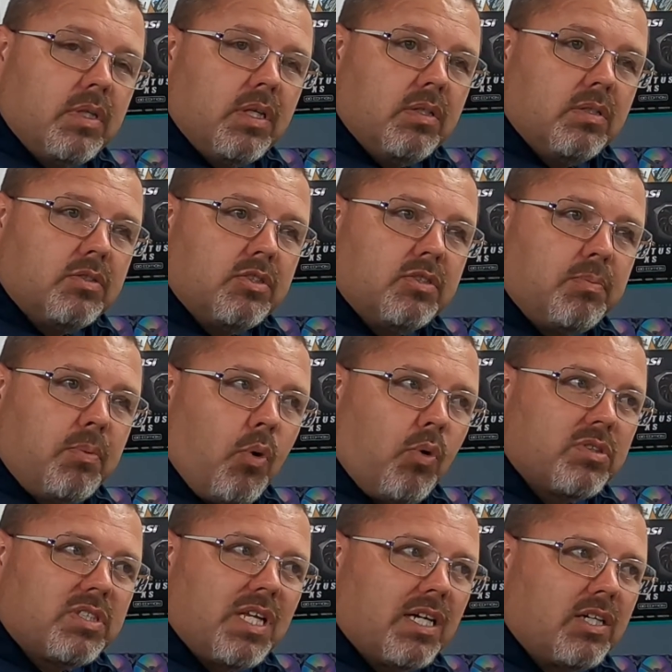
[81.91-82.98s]
It
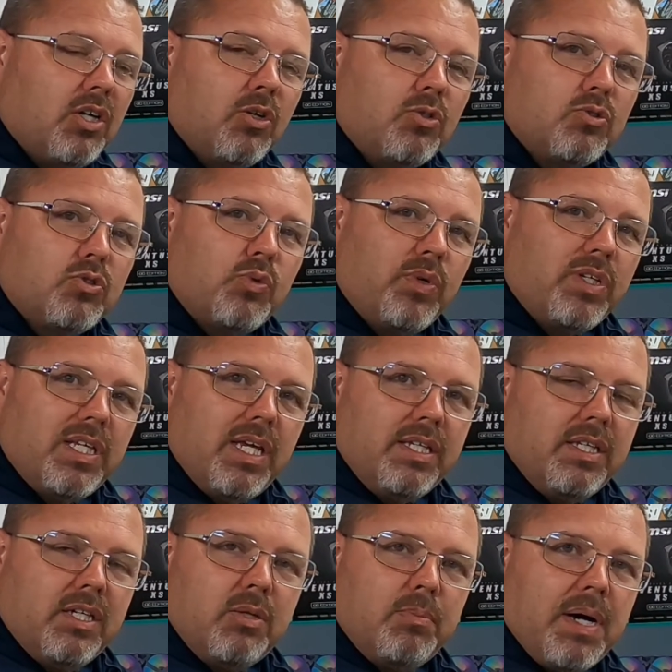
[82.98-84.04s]
supports like 128
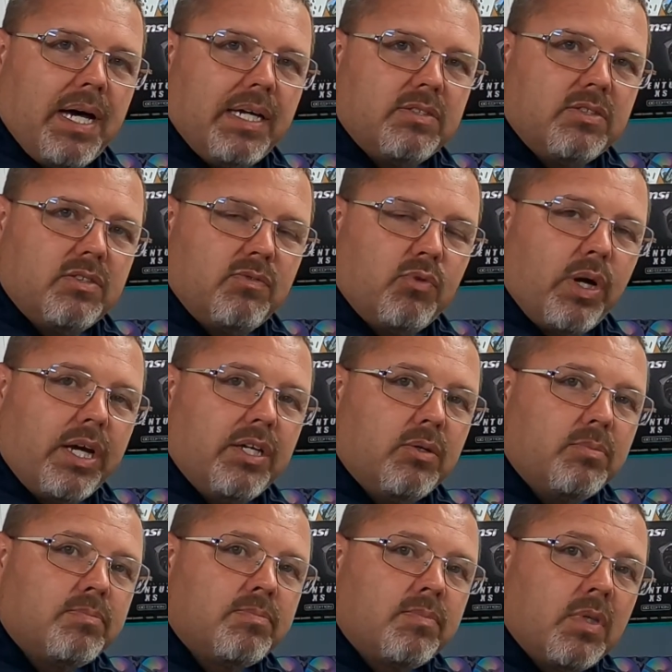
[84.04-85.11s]
gigabytes of
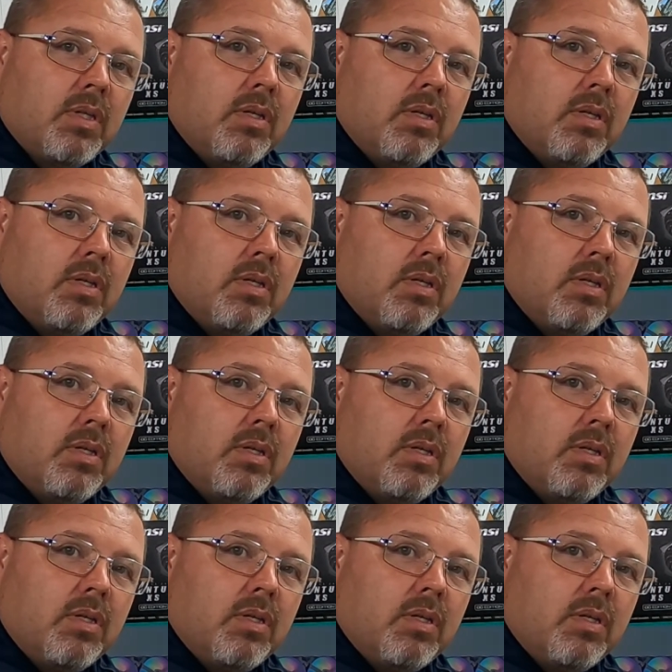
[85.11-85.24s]
RAM.